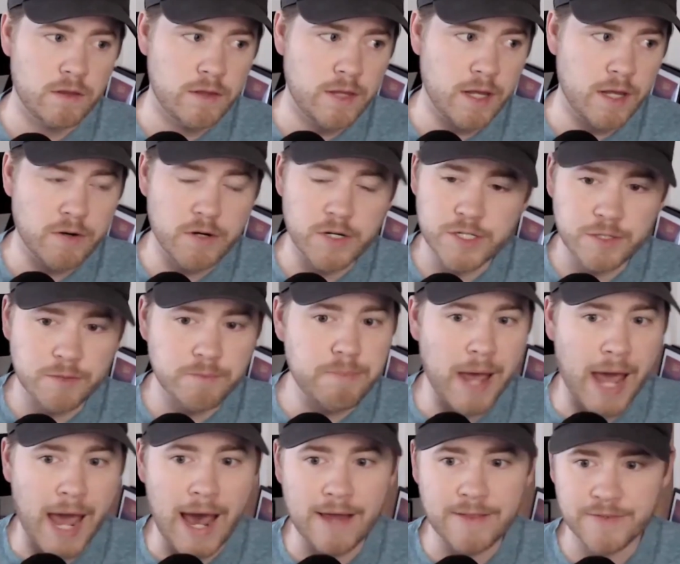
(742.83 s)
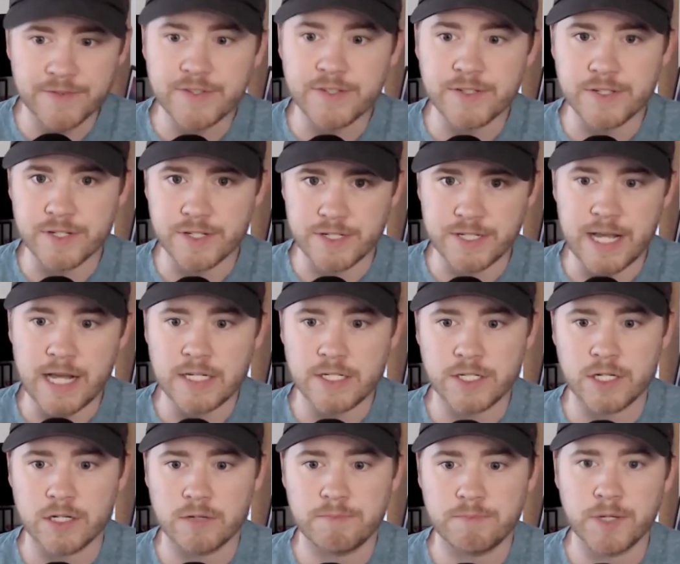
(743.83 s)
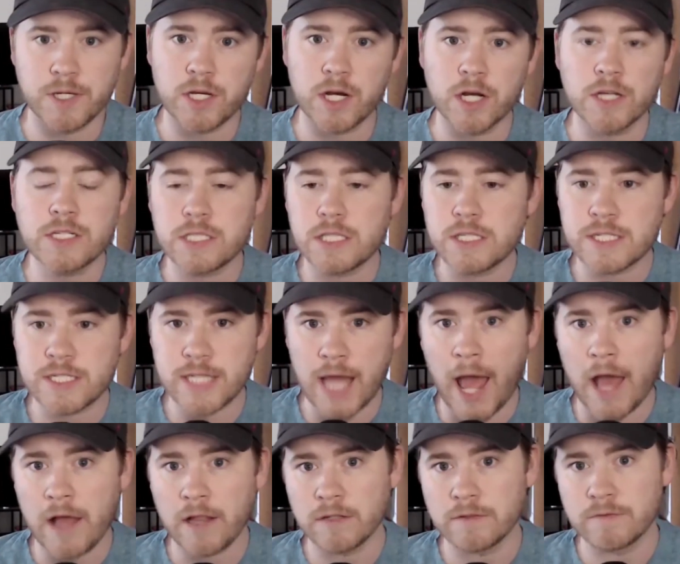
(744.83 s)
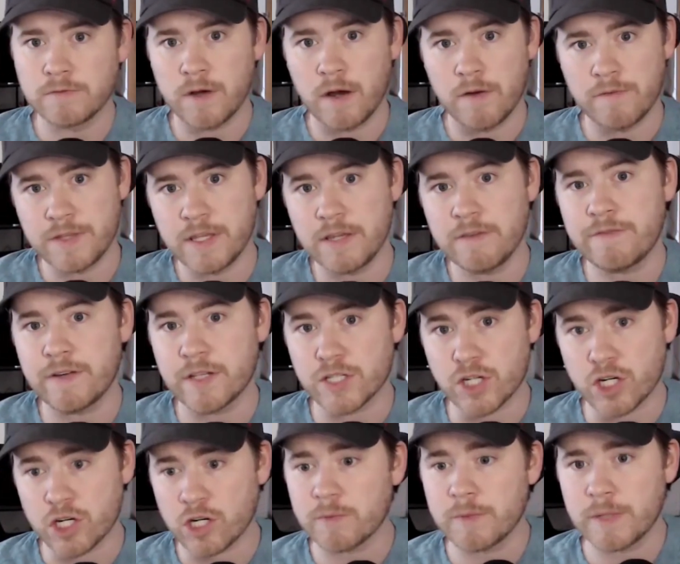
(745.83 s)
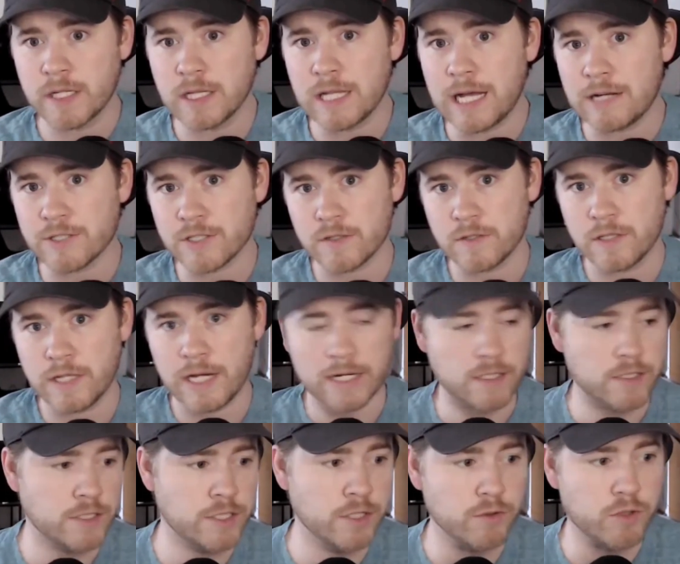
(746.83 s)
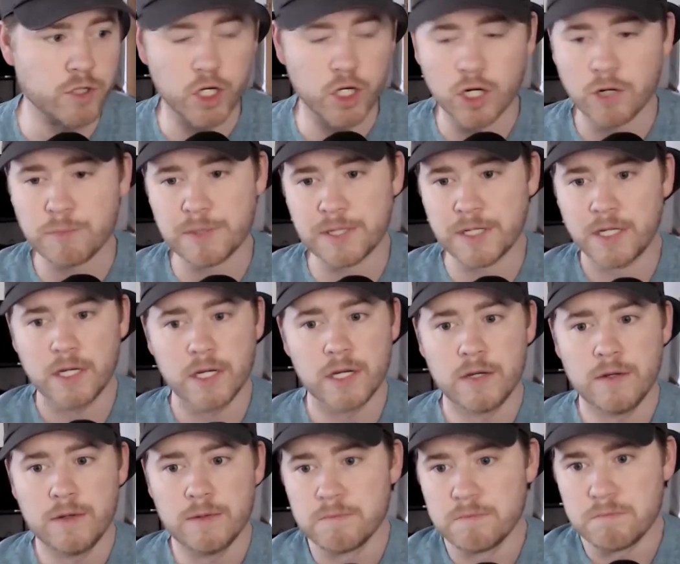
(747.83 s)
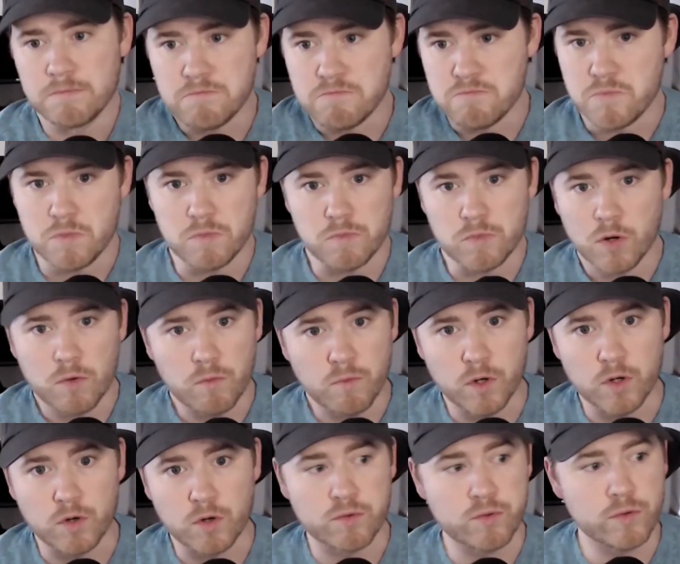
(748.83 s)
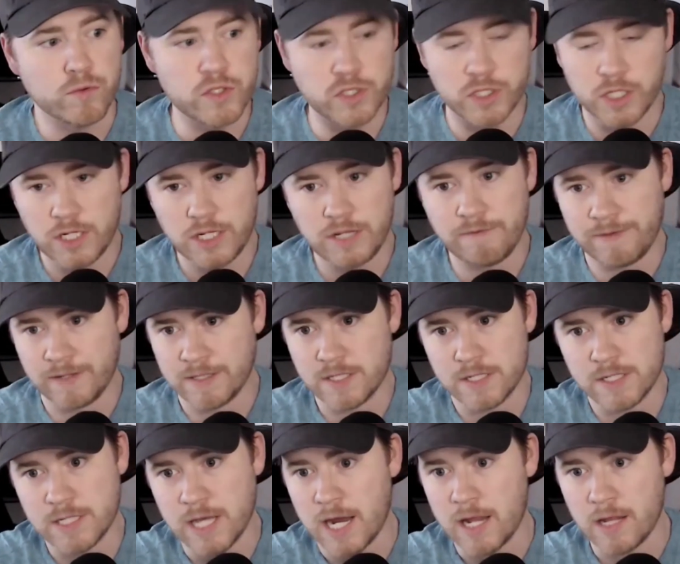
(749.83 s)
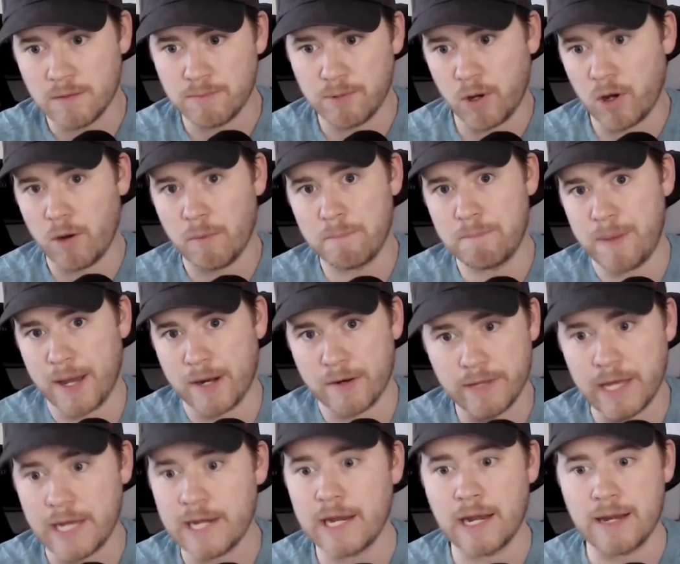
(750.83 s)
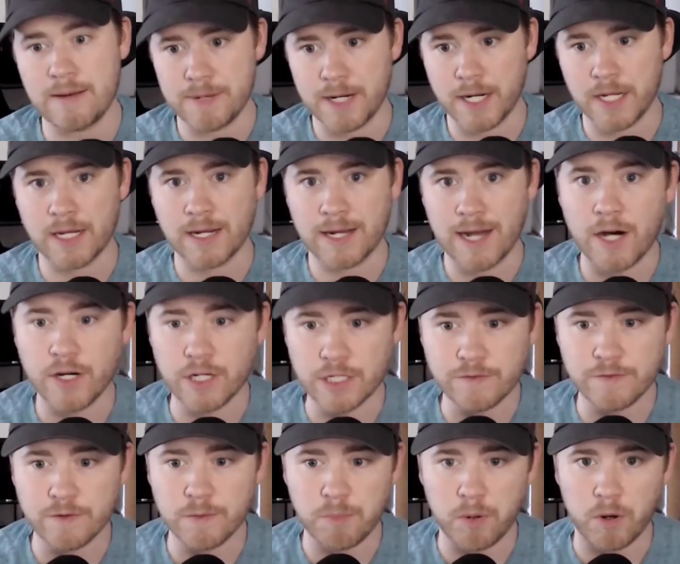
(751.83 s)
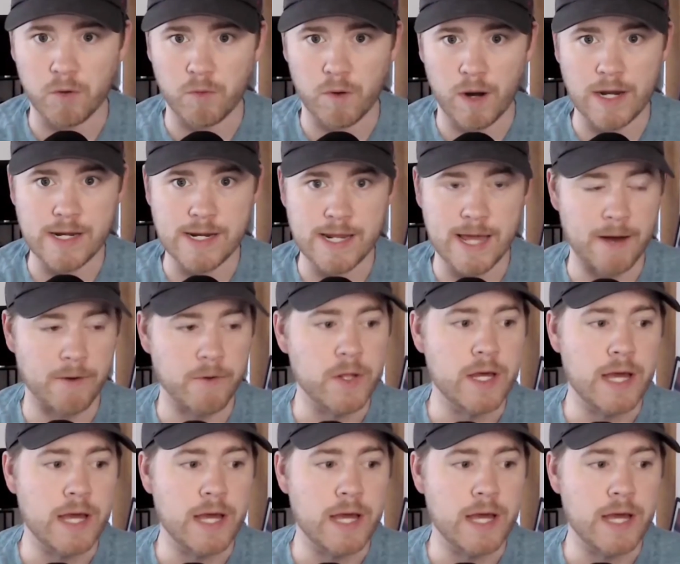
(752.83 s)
there are some paths to success here because of the style of defense Kirby allows to elect. Kirby recruits the defensive side of the ball better than anybody in college football right now.